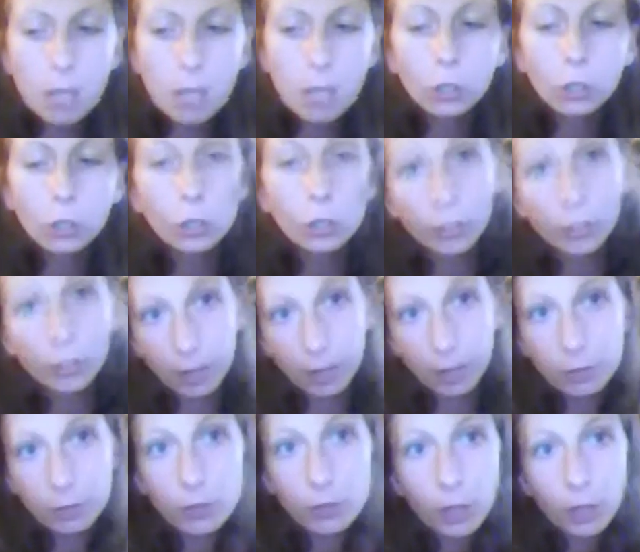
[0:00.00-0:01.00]
good enough
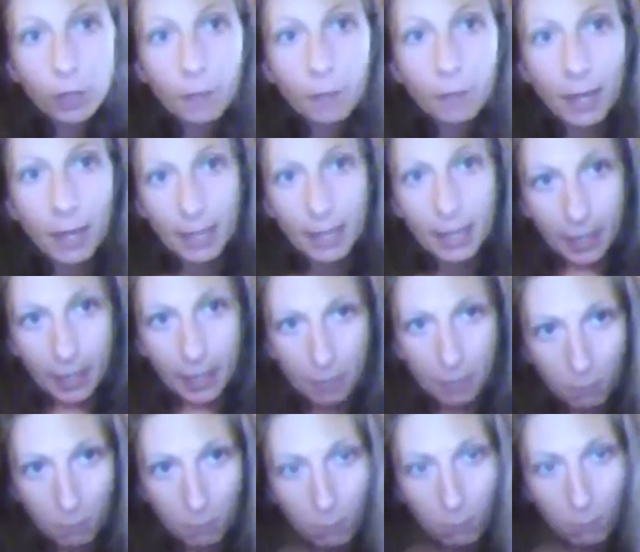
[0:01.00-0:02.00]
to start making
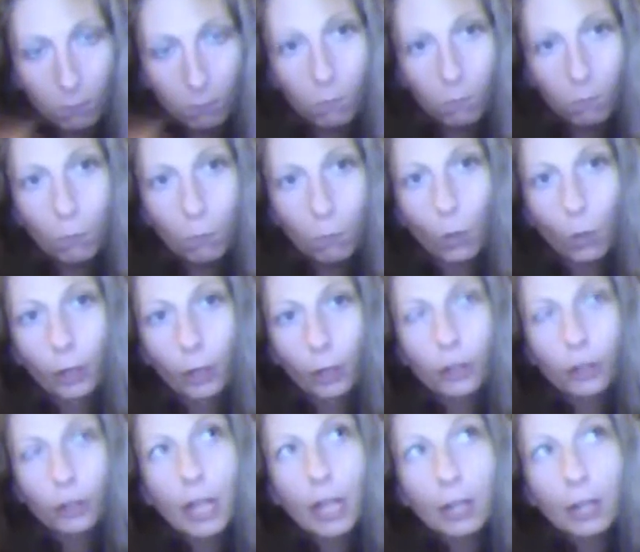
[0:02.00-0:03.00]
more
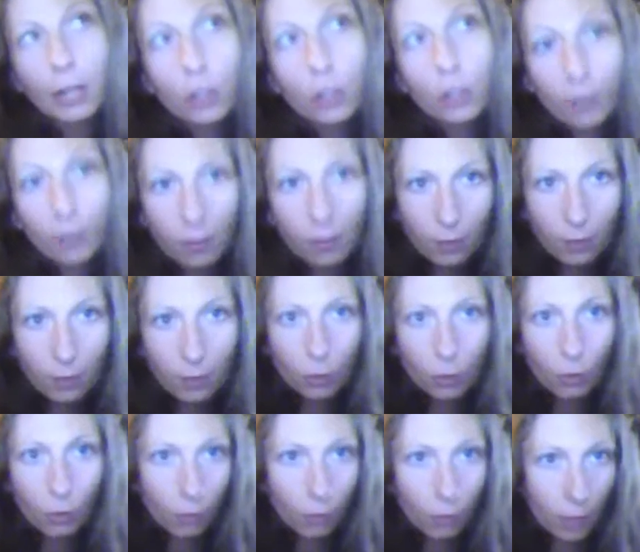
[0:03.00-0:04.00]
changes on a
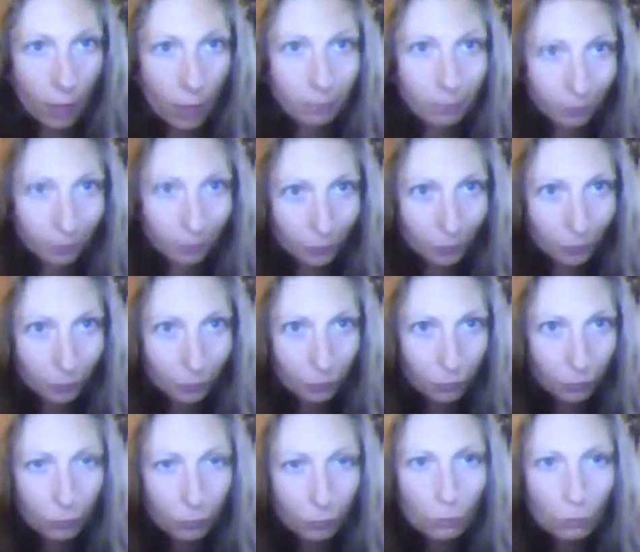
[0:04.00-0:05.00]
physical front
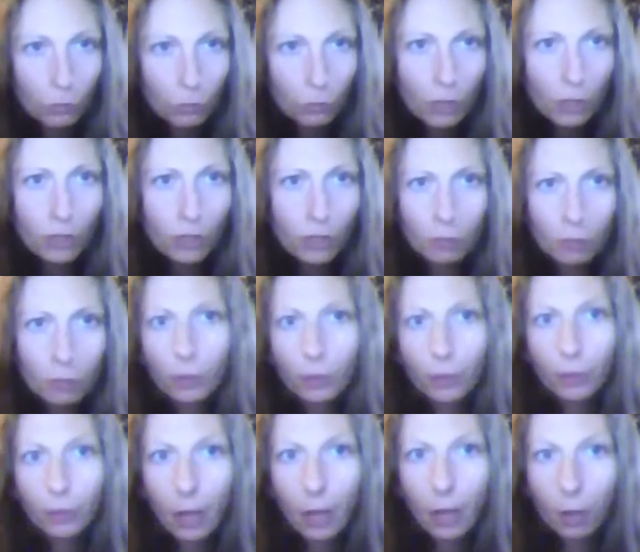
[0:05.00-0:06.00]
to improve
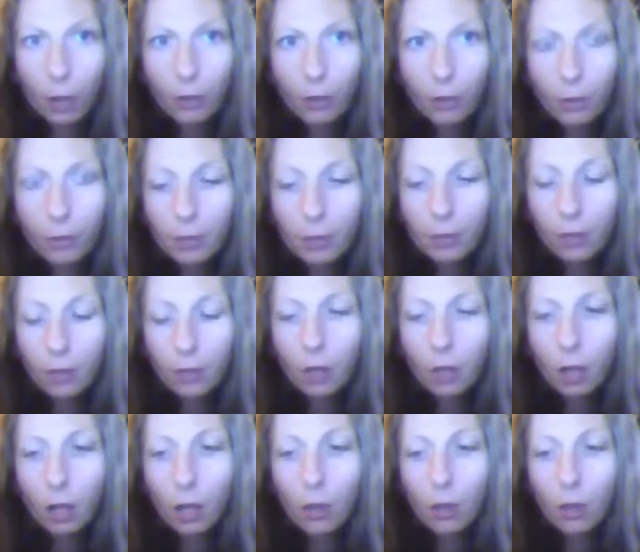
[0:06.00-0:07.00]
your health, physical
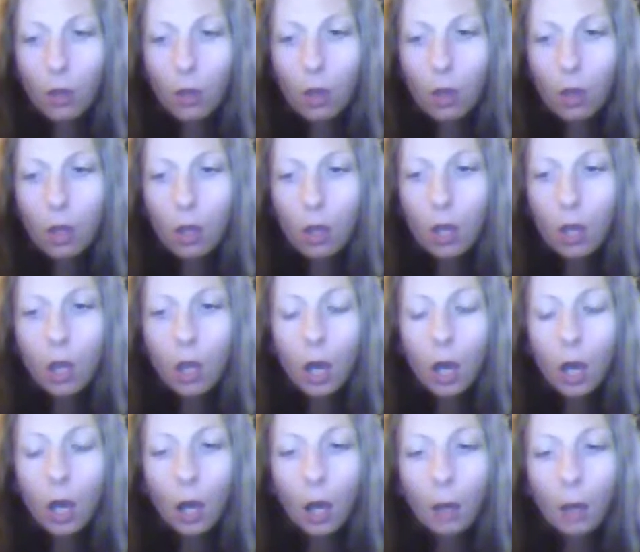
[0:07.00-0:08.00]
health.
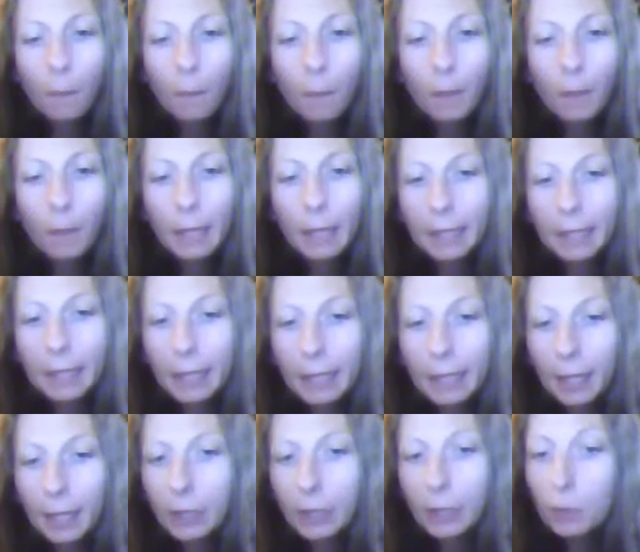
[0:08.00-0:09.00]

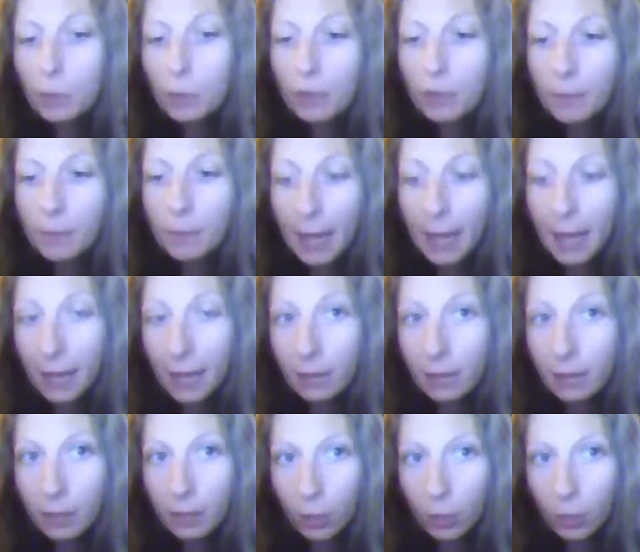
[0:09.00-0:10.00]
Again, with the
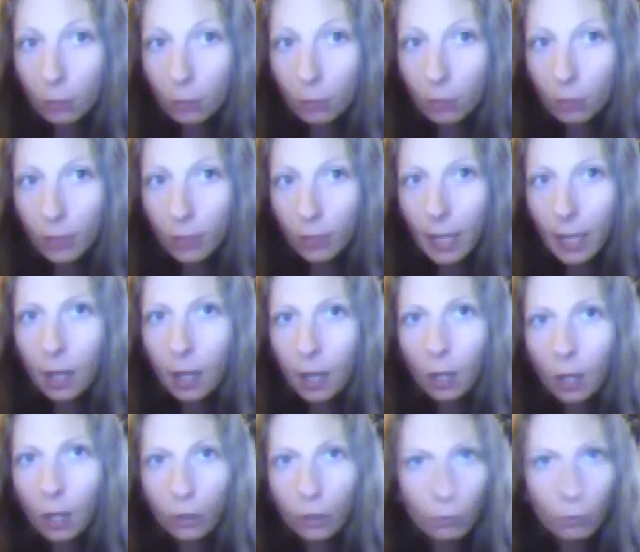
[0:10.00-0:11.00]
pace that you're moving at,
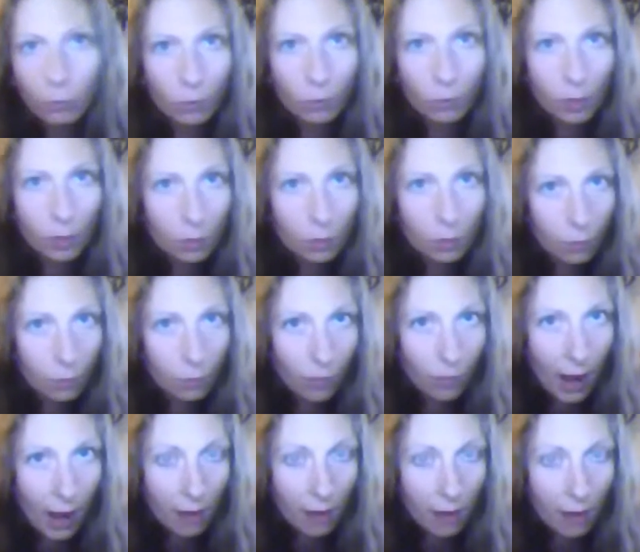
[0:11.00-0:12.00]
are you moving too
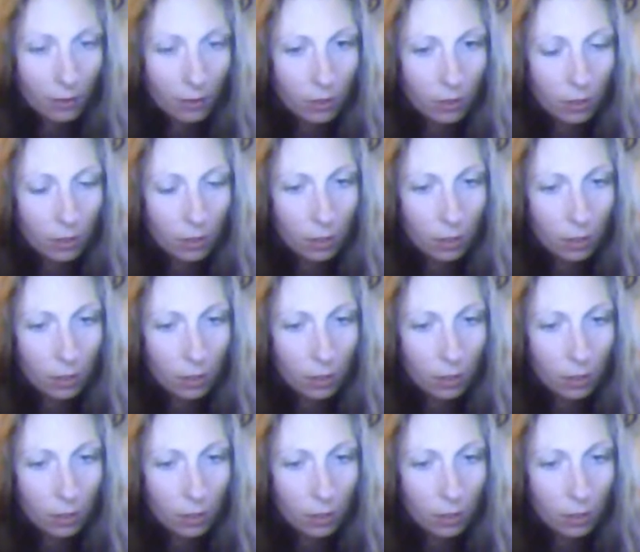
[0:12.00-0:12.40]
fast?